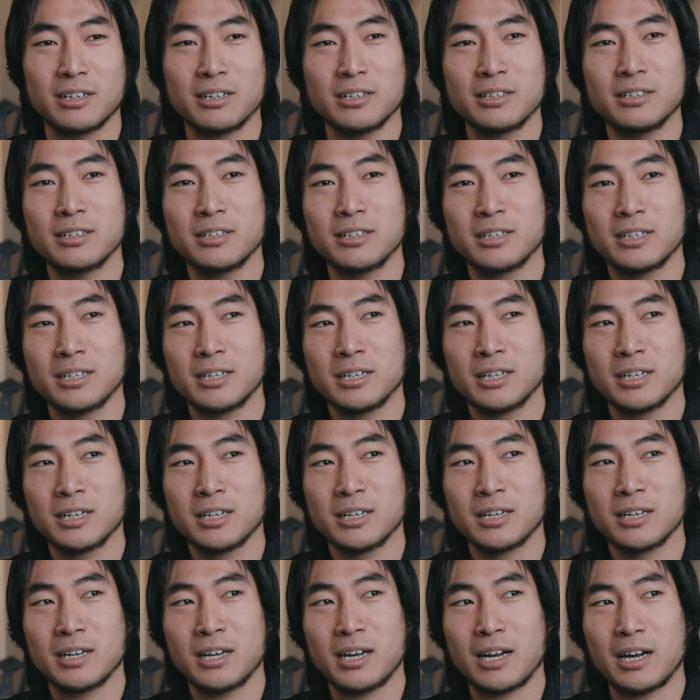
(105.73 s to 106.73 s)
on
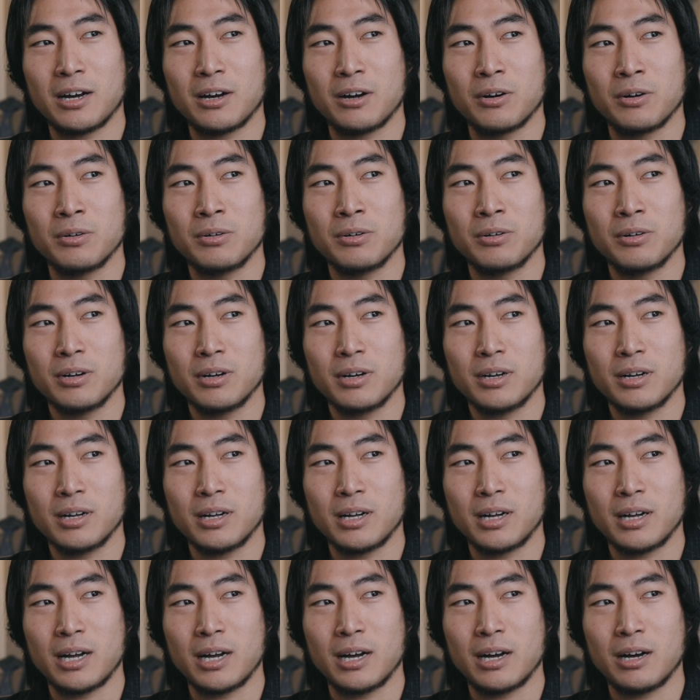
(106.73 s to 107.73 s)
how
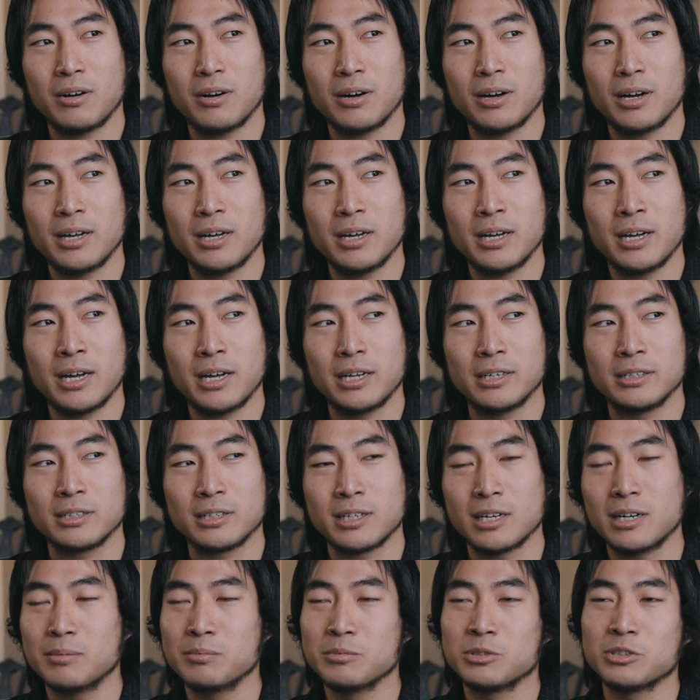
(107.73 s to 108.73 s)
I had
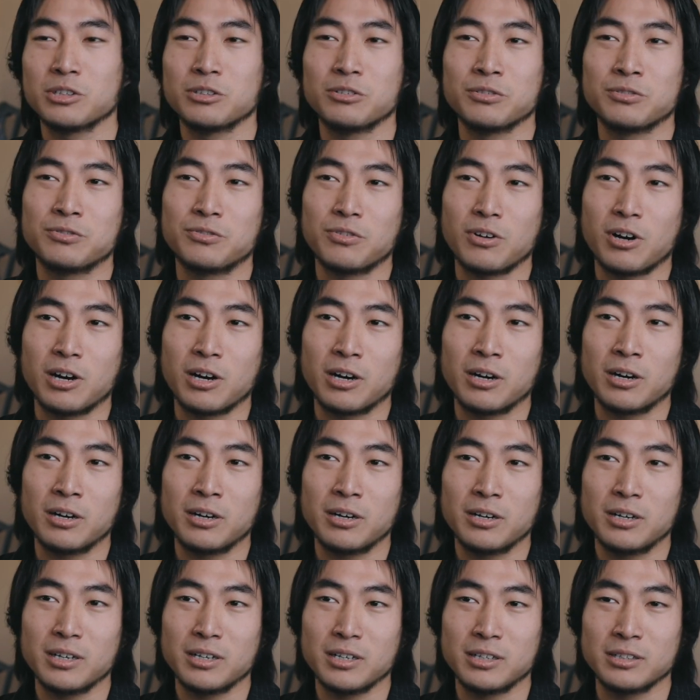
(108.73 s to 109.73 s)
come so
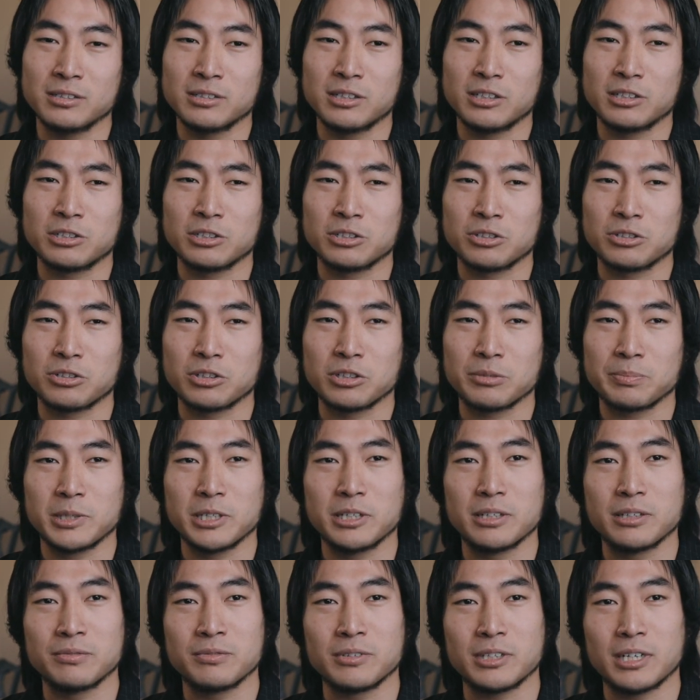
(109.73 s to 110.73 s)
far in such a short
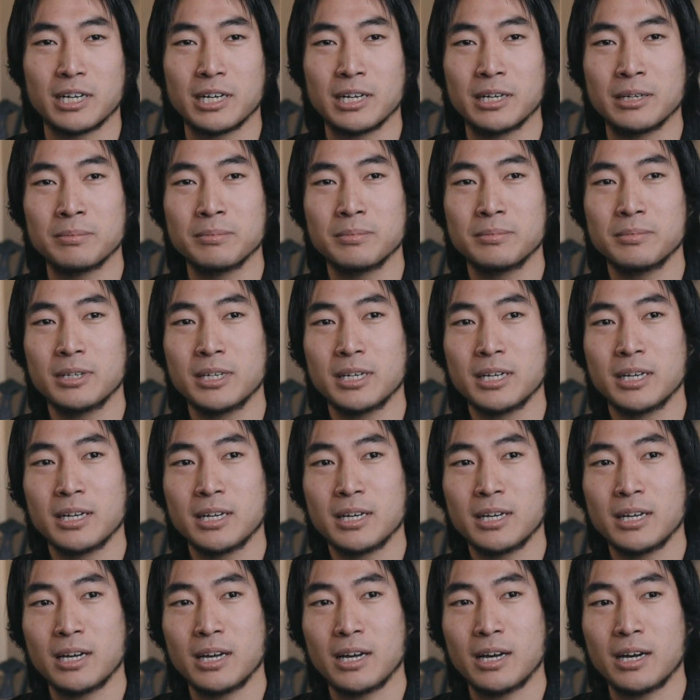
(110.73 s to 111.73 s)
period of time,
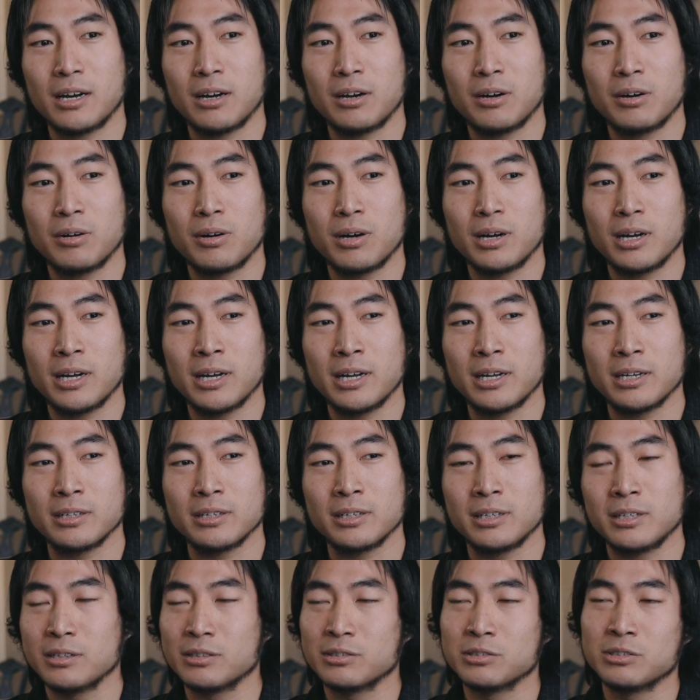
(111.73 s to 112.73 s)
how I had
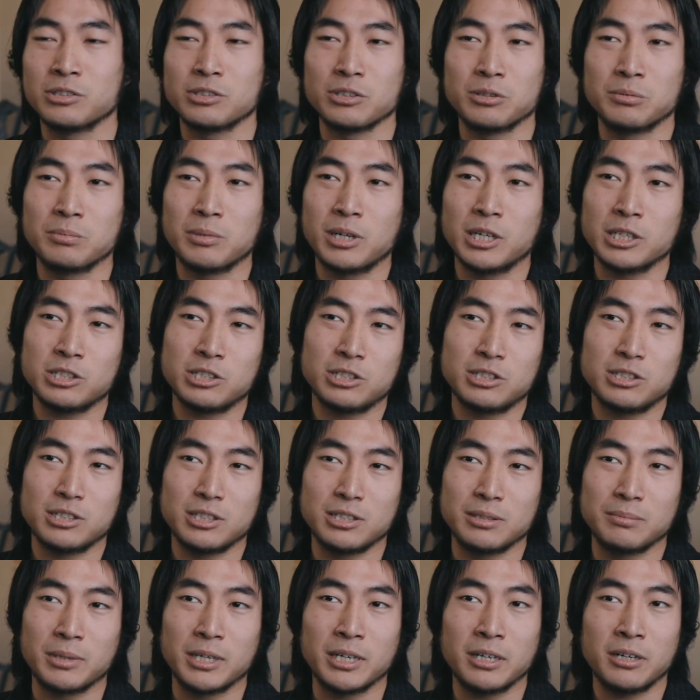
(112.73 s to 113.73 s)
healed so much
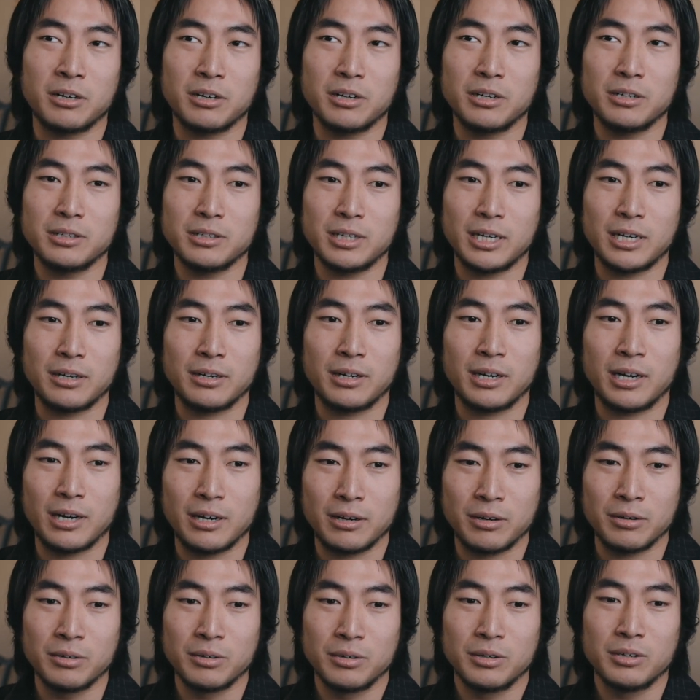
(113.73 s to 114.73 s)
in my heart,
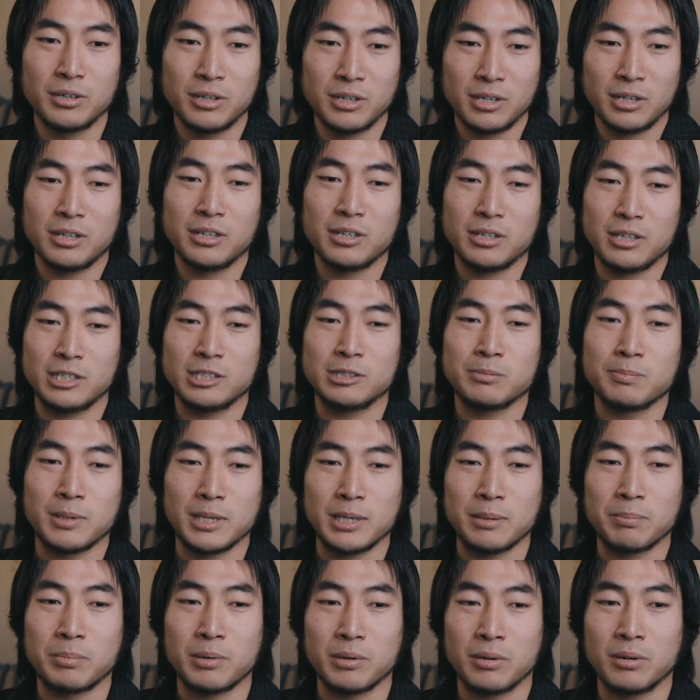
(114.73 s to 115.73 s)
how these
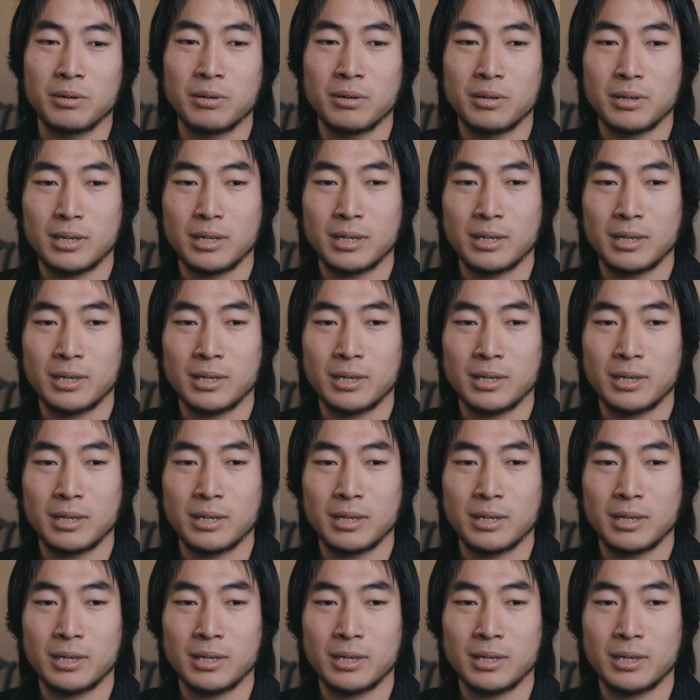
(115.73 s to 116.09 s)
people